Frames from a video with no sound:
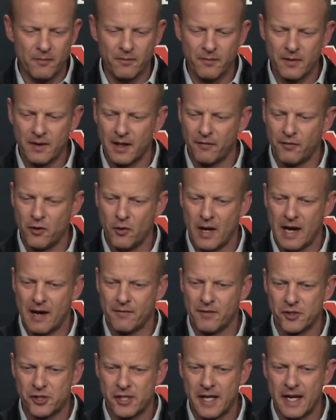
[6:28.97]
If you have
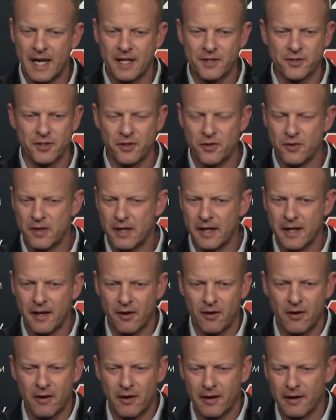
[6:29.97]
a chance and you can get
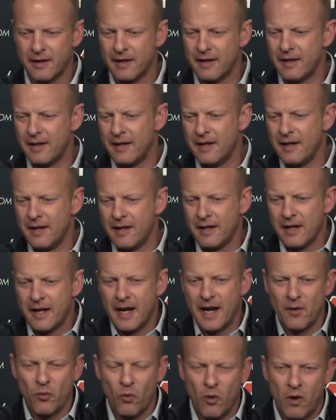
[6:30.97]
on
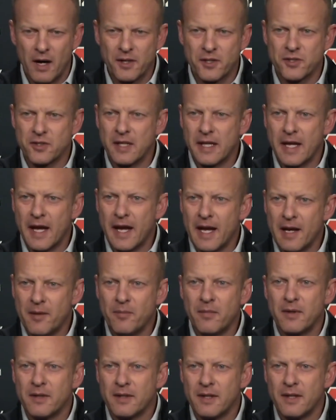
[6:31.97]
and watch the game,